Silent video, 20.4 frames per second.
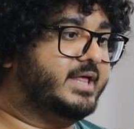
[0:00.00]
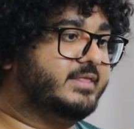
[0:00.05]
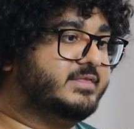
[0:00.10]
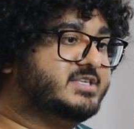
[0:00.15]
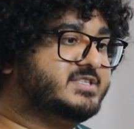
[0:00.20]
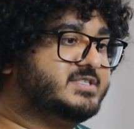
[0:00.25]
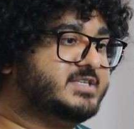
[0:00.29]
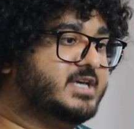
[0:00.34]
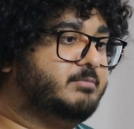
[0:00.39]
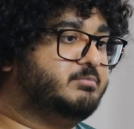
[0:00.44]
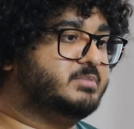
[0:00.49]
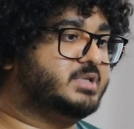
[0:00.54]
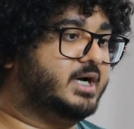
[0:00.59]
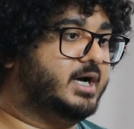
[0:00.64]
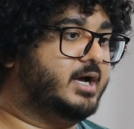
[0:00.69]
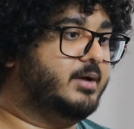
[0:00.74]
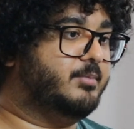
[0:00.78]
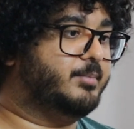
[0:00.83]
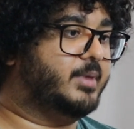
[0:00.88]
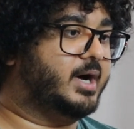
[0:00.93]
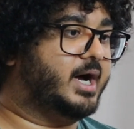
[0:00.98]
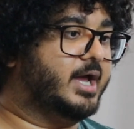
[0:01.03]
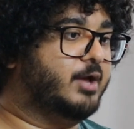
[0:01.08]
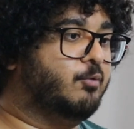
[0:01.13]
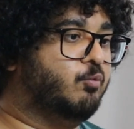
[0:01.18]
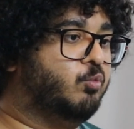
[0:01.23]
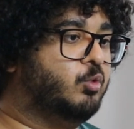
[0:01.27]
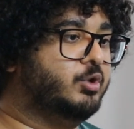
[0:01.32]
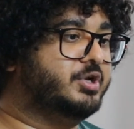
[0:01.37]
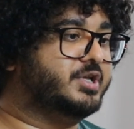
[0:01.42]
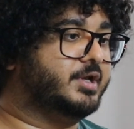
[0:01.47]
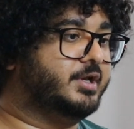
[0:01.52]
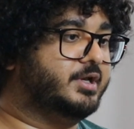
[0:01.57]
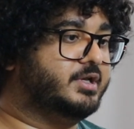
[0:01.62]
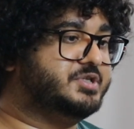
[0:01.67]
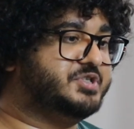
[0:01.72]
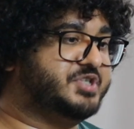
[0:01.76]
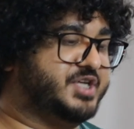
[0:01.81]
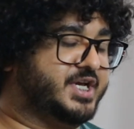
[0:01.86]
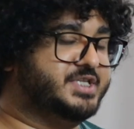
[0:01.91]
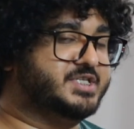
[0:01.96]
But at the same time, I
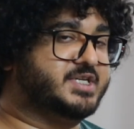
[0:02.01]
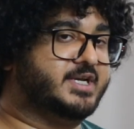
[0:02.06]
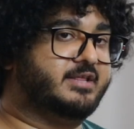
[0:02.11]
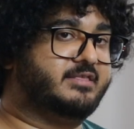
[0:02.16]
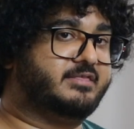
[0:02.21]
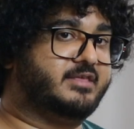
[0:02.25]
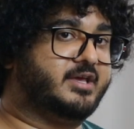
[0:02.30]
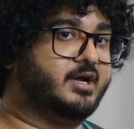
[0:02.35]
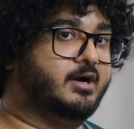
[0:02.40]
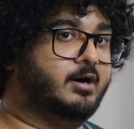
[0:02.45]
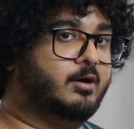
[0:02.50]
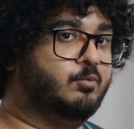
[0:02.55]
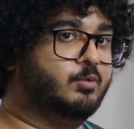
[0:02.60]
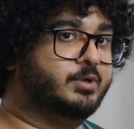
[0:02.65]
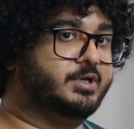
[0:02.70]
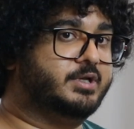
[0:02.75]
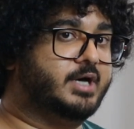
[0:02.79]
wouldn't change anything.